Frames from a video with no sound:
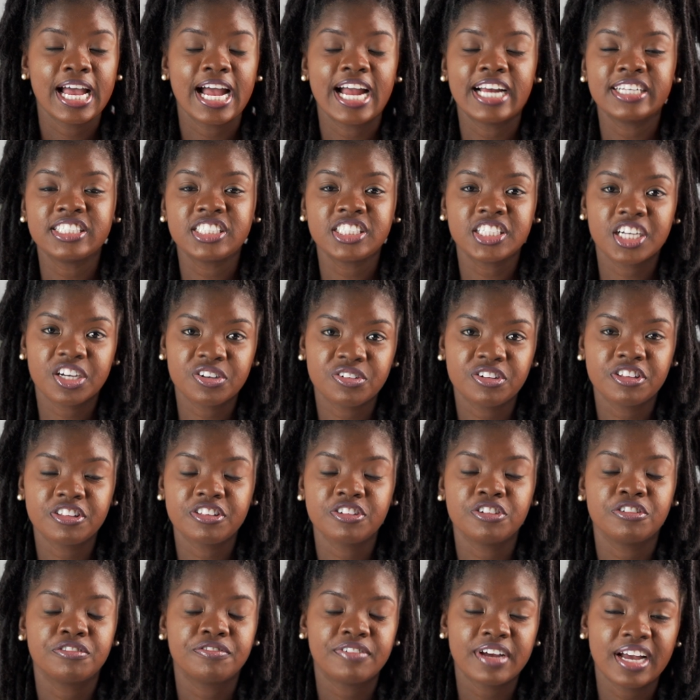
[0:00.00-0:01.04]
I shared with
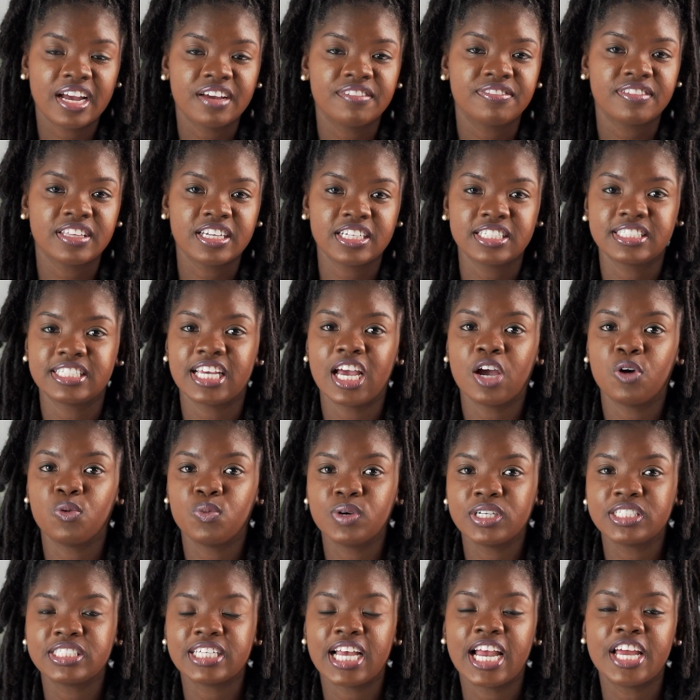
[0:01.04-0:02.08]
you 5 things I
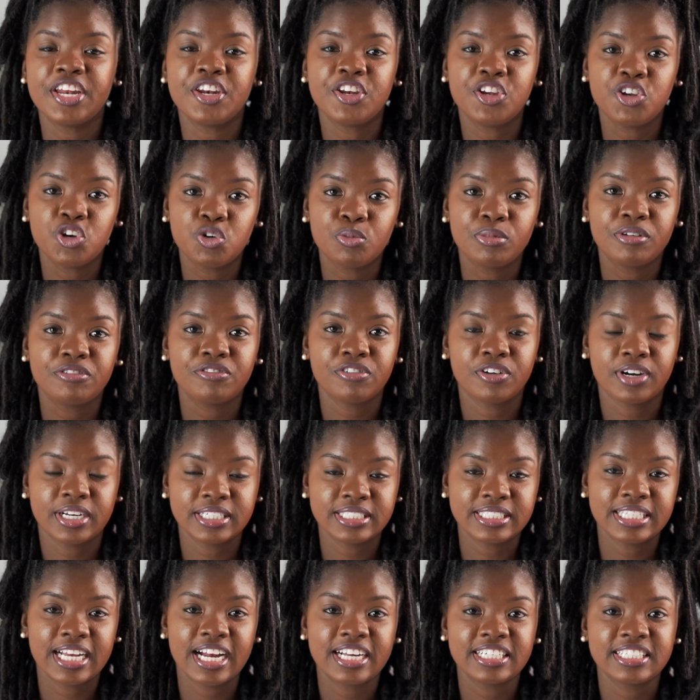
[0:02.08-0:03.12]
wish I knew before I
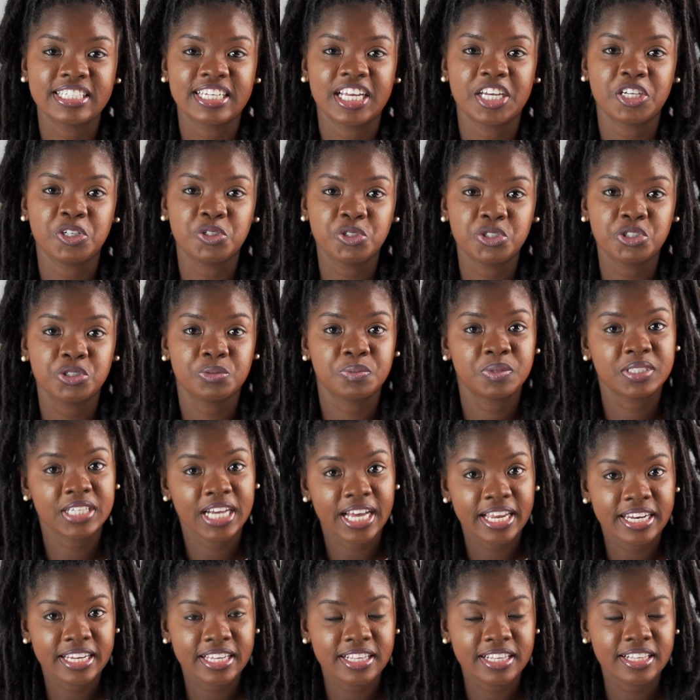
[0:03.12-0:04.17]
started a YouTube
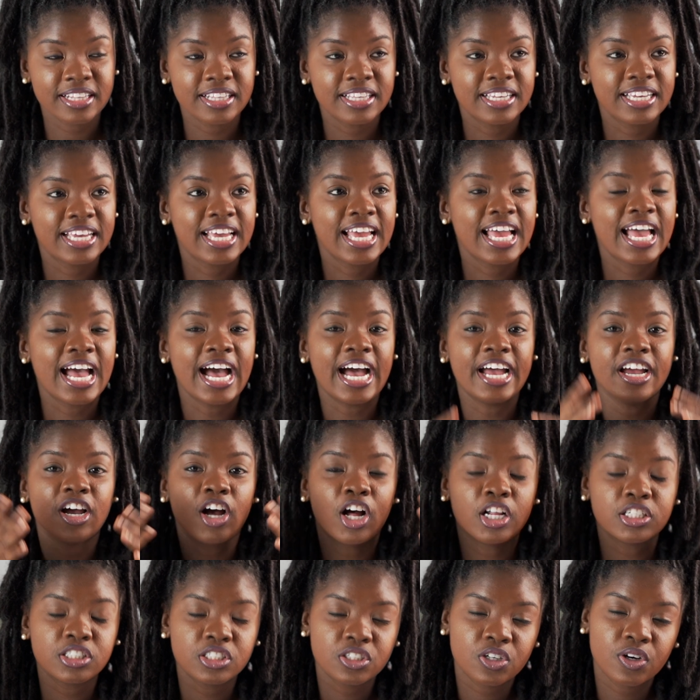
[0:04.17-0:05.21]
channel. I
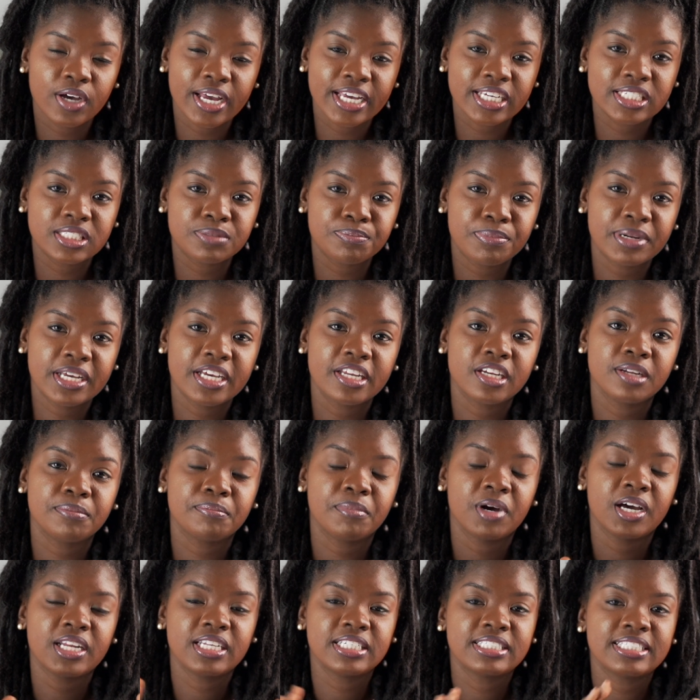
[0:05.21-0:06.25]
also explained the
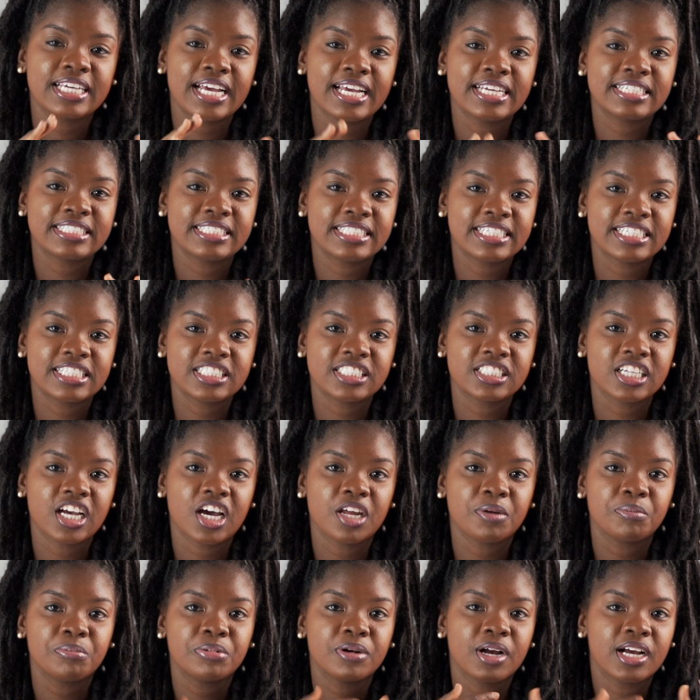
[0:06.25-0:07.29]

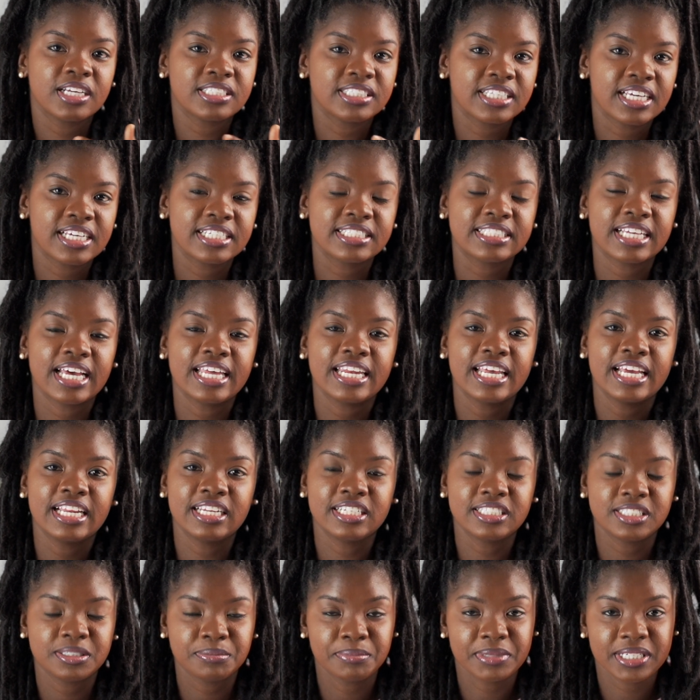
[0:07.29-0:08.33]
monetization process and
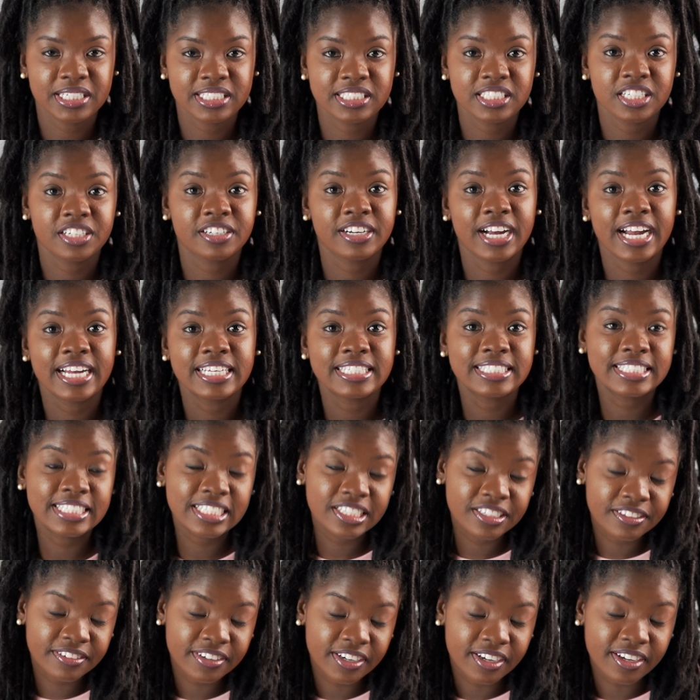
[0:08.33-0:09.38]
eligibility
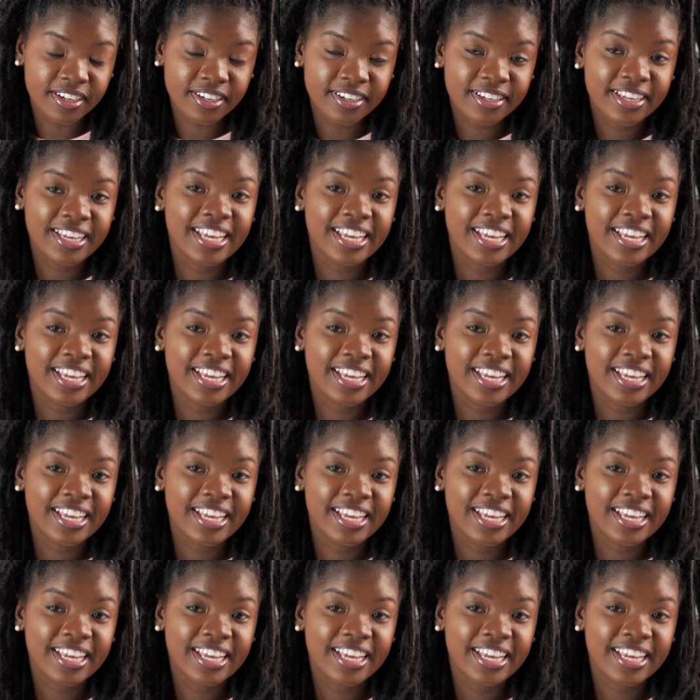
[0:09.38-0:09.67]
criteria.